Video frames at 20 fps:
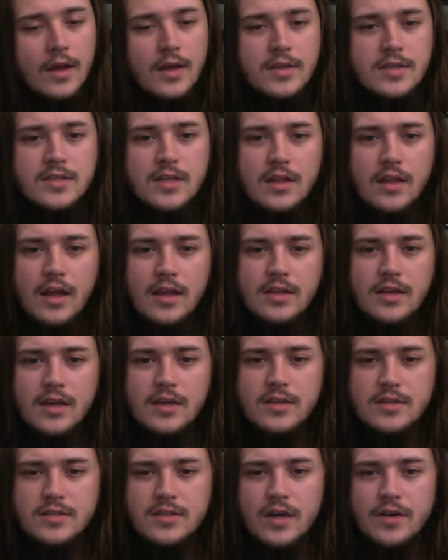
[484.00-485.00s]
Selenia
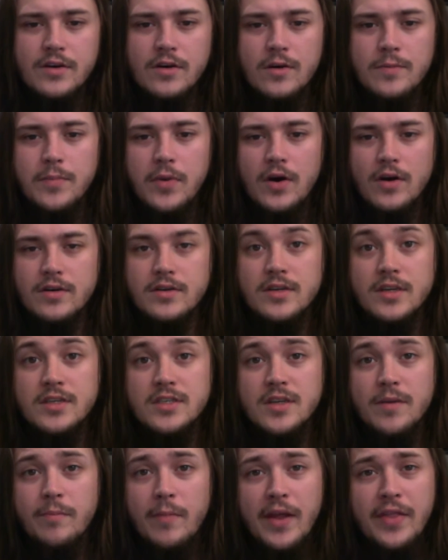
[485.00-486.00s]
has done her part to
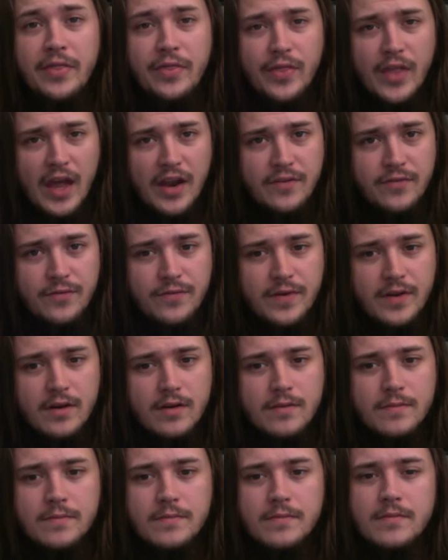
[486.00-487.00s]
cement that
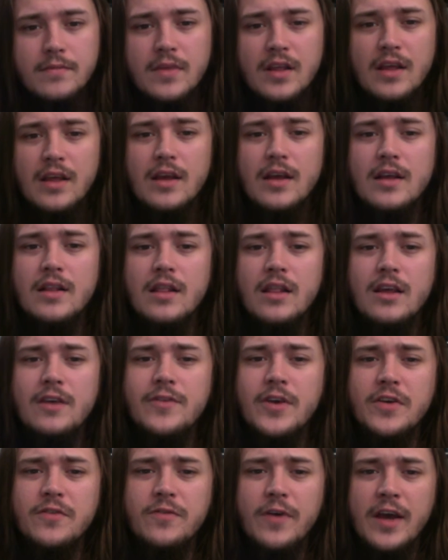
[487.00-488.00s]
fear.
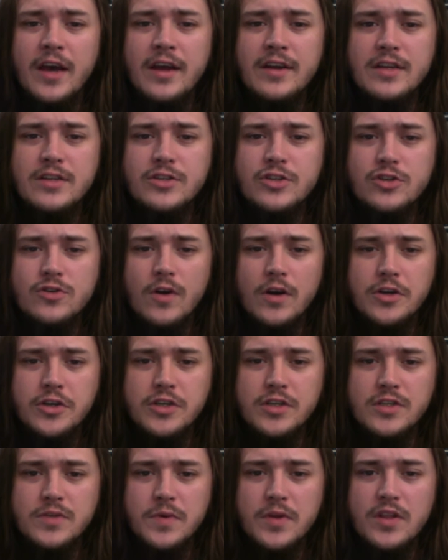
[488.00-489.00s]
Leaving Vand
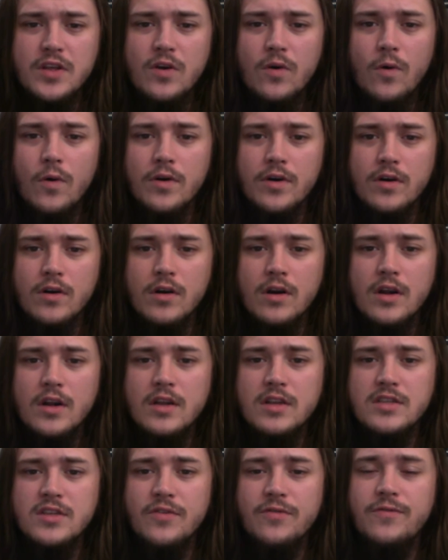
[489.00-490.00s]
instructions with the Order
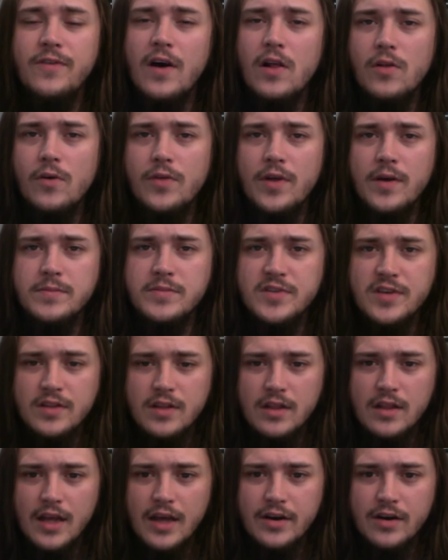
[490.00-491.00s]
to follow them to
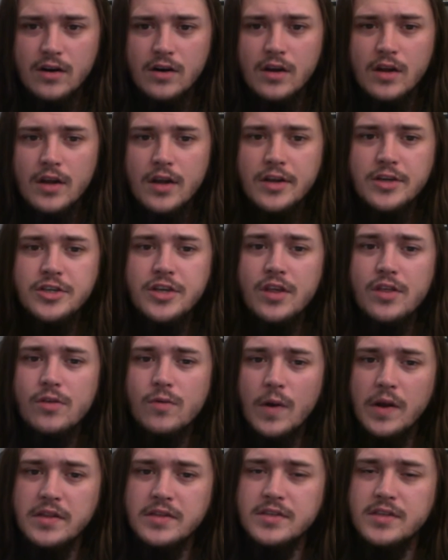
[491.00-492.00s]
the letter, she
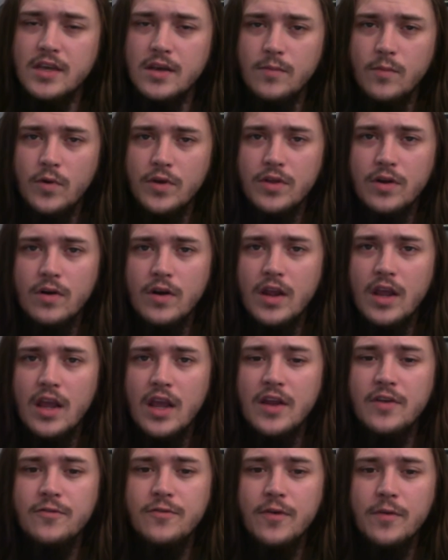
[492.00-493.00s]
threatens him with her
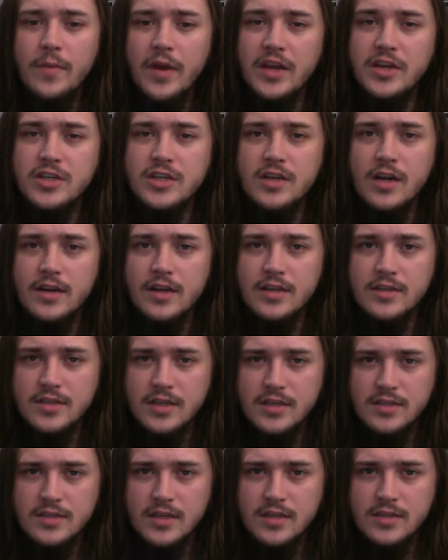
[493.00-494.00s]
information on his
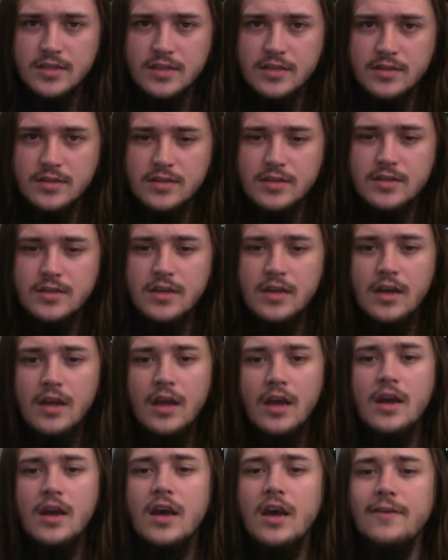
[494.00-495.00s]
existence.
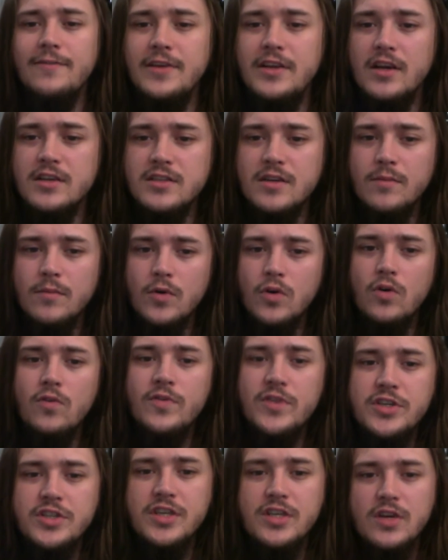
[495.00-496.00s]
If he doesn't move
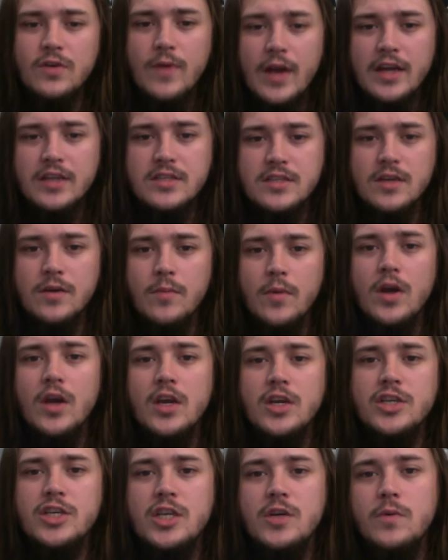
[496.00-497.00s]
as she directs him,
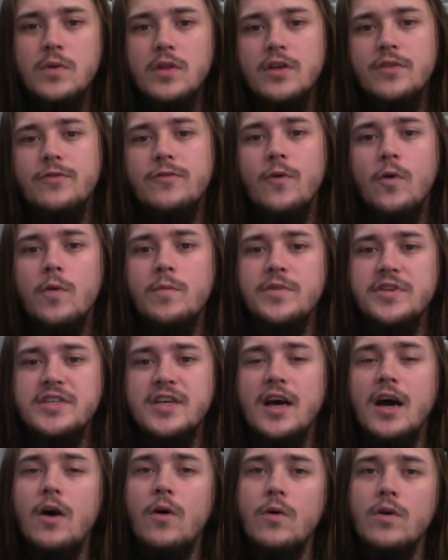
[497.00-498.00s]
she will inform the
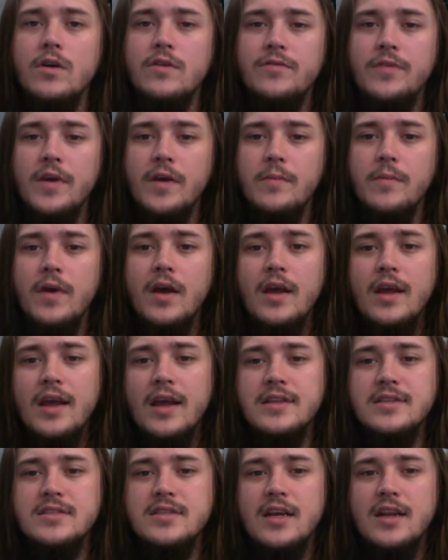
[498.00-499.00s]
Tower of him,
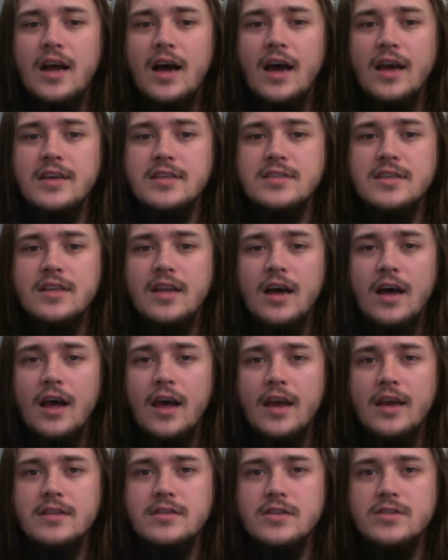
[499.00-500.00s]
and set Aes
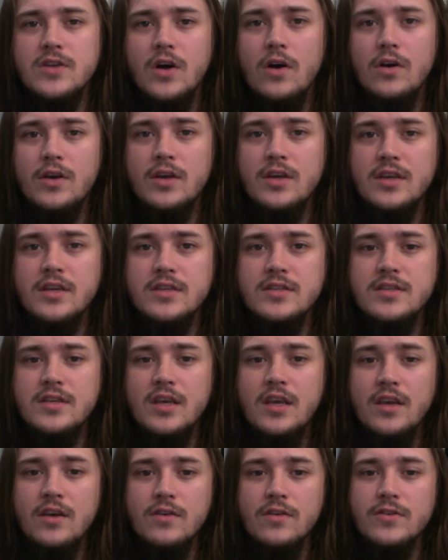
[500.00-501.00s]
Sedai to dogging his
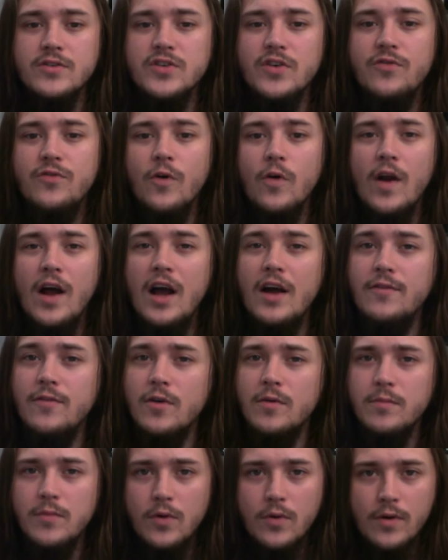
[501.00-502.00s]
heels
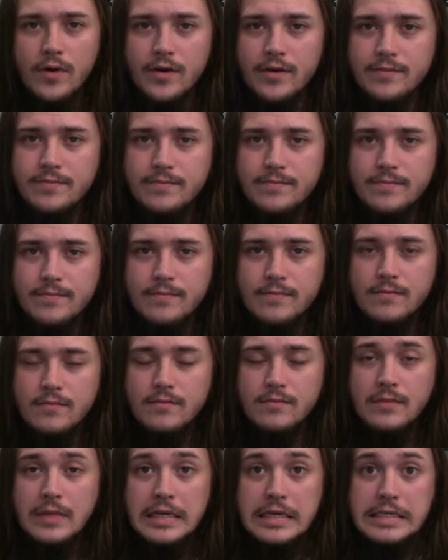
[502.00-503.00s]
forevermore.
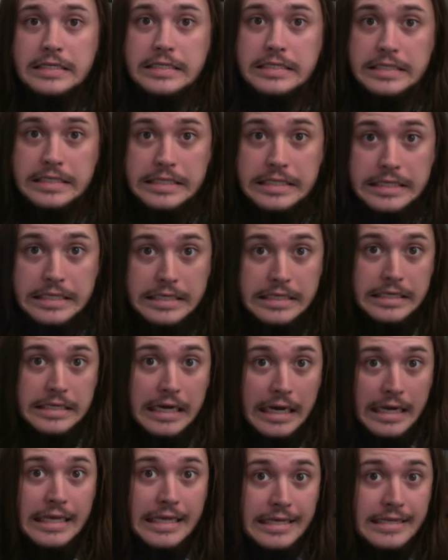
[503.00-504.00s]

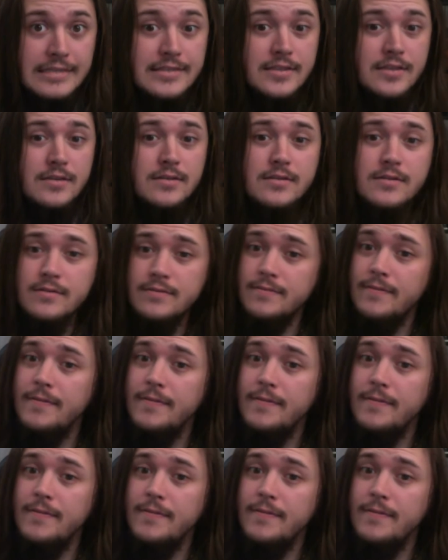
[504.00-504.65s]
Yikes.